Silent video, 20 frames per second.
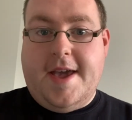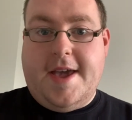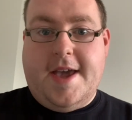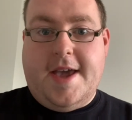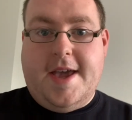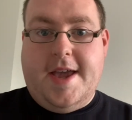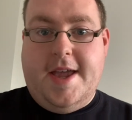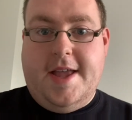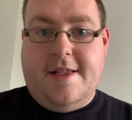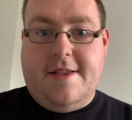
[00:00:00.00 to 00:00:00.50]

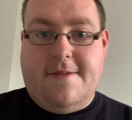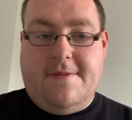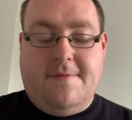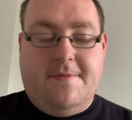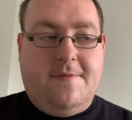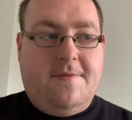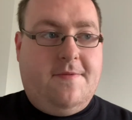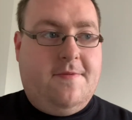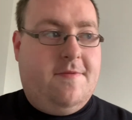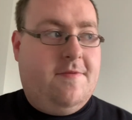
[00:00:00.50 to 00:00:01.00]
it's
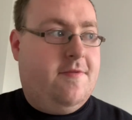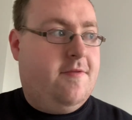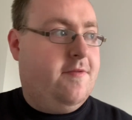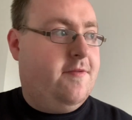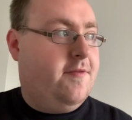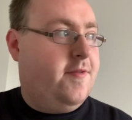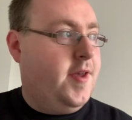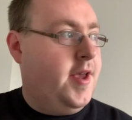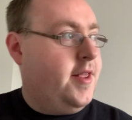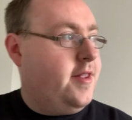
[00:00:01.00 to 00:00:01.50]

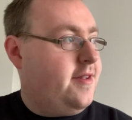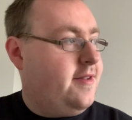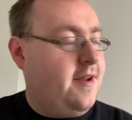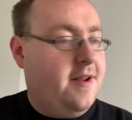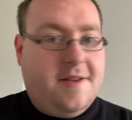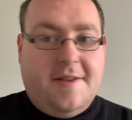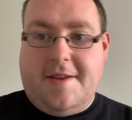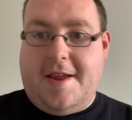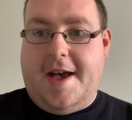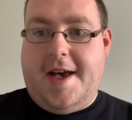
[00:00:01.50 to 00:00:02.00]

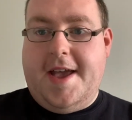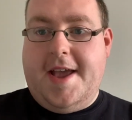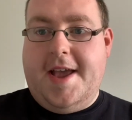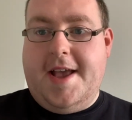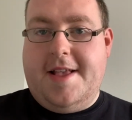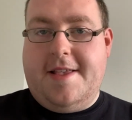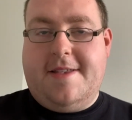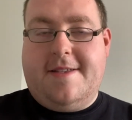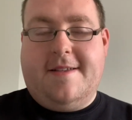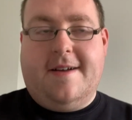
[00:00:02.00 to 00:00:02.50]
Sunday,
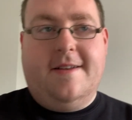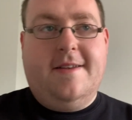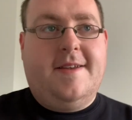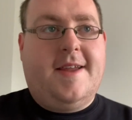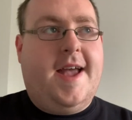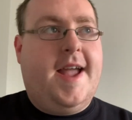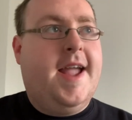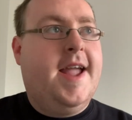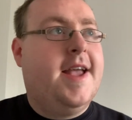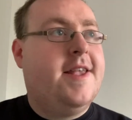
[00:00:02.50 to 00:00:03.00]

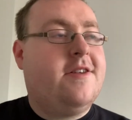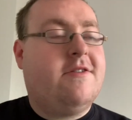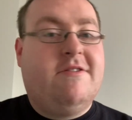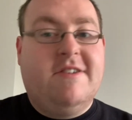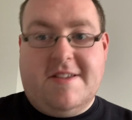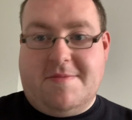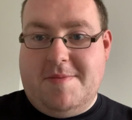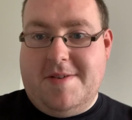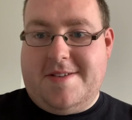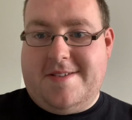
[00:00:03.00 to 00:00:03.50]
it's
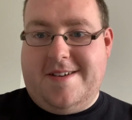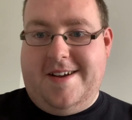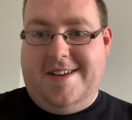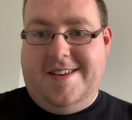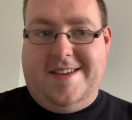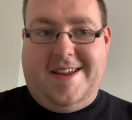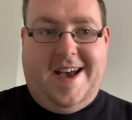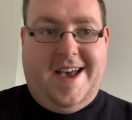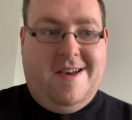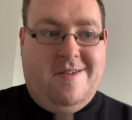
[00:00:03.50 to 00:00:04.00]
Christmas
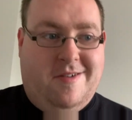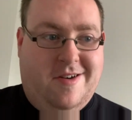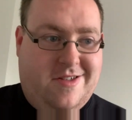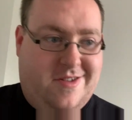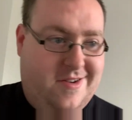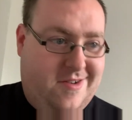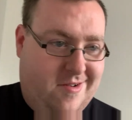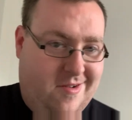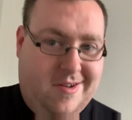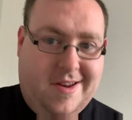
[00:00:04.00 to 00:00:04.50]
Sunday, what I
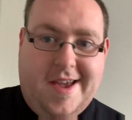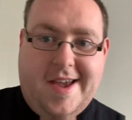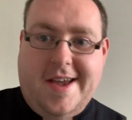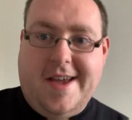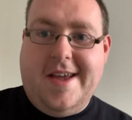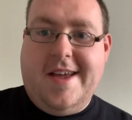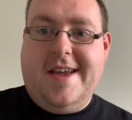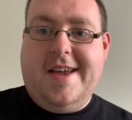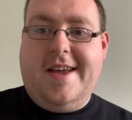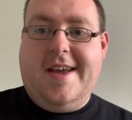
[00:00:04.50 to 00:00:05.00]
should call
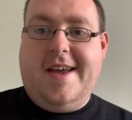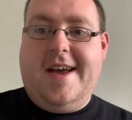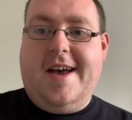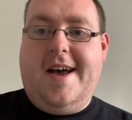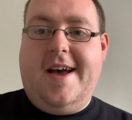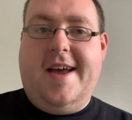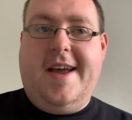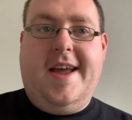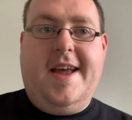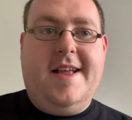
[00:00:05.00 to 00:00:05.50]
it.
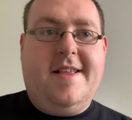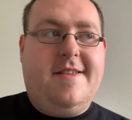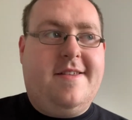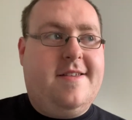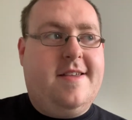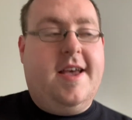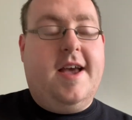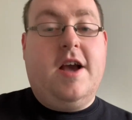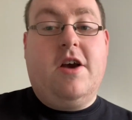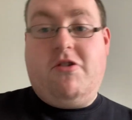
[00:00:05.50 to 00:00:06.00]

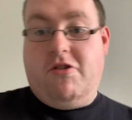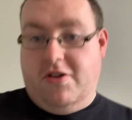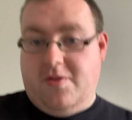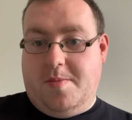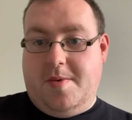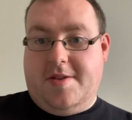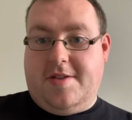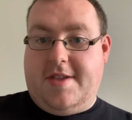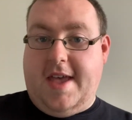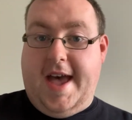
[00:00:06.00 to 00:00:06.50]
It's
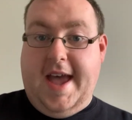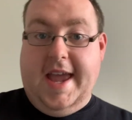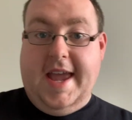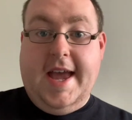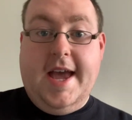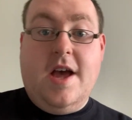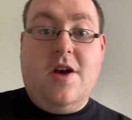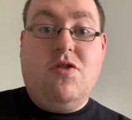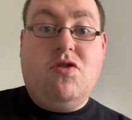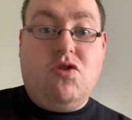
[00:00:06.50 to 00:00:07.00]
Christmas
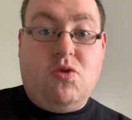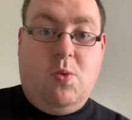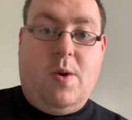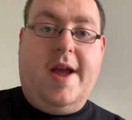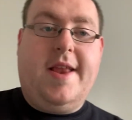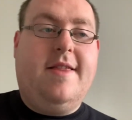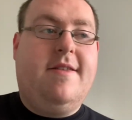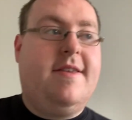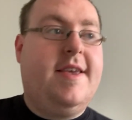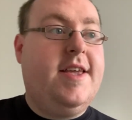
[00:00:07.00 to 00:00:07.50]
Day
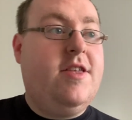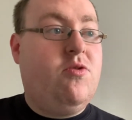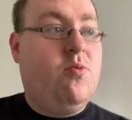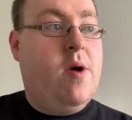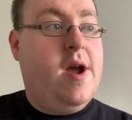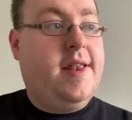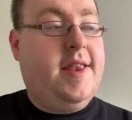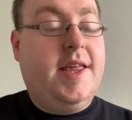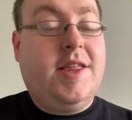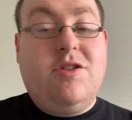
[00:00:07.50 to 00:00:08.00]

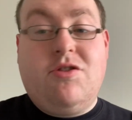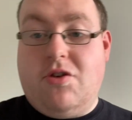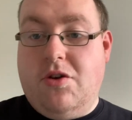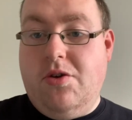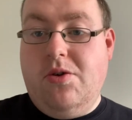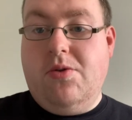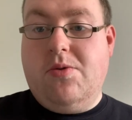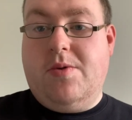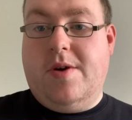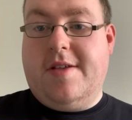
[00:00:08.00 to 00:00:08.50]

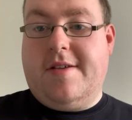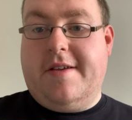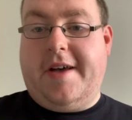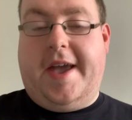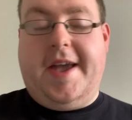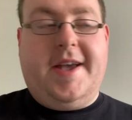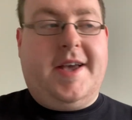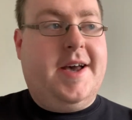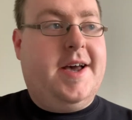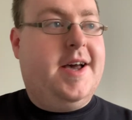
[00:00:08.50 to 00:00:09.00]
2022. It's
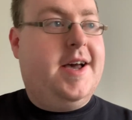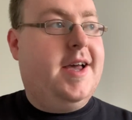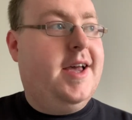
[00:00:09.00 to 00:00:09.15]
like